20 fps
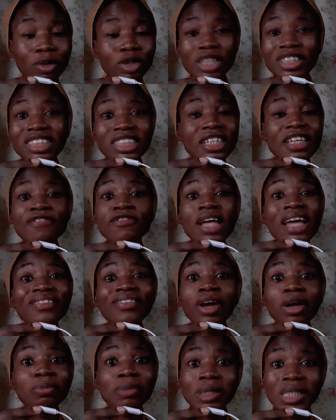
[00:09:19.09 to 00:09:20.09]
You see, if you're a
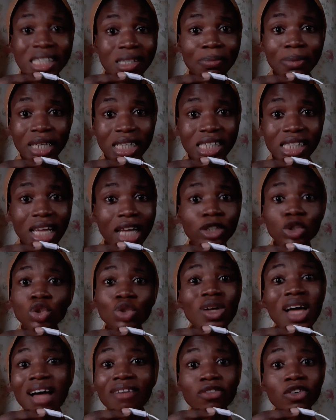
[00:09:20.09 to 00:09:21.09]
very busy person and you don't
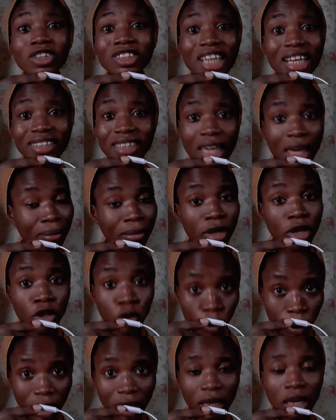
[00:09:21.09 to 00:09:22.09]
have all that time,
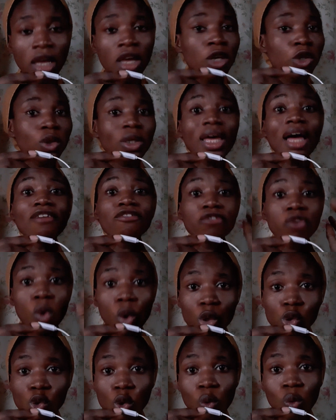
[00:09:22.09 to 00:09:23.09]
okay, you can
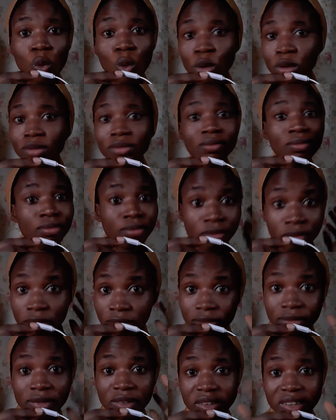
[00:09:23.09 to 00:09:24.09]
focus on one,
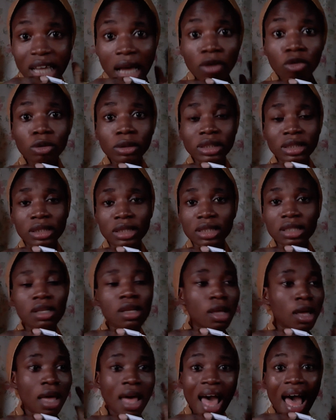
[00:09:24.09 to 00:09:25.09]
tackle it,
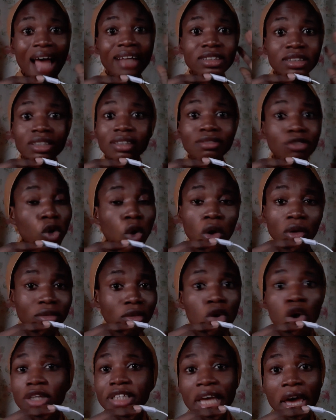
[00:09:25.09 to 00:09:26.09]
and
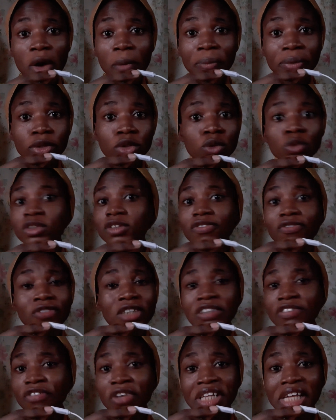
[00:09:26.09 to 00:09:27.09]
God helping you. The
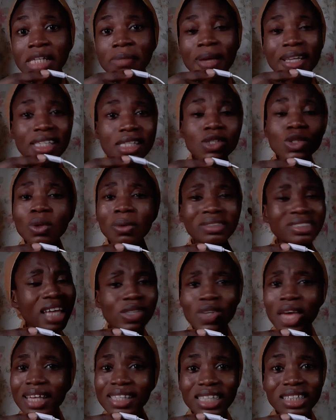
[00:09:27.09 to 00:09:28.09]
funniest part is, that's
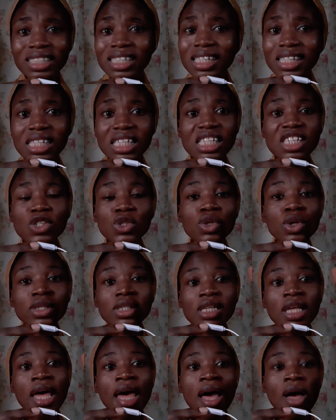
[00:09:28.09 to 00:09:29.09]
why I said this thing is not,
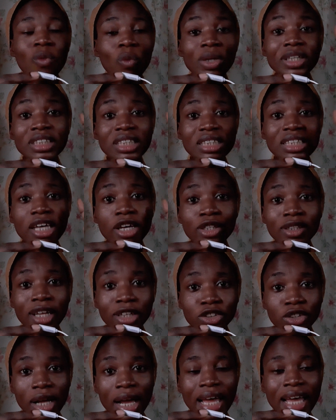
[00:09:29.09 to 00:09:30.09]
when they tell you
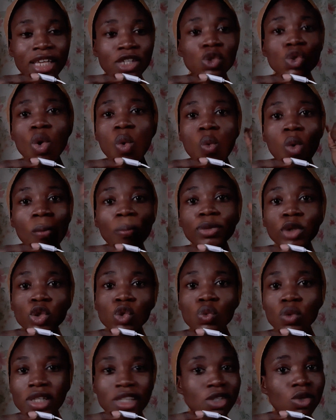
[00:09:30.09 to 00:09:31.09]
natural hair, it's not 1 +
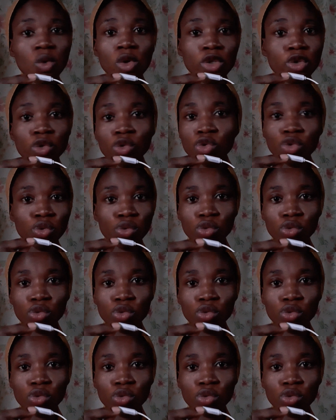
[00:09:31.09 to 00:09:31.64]
1 is equals to 2.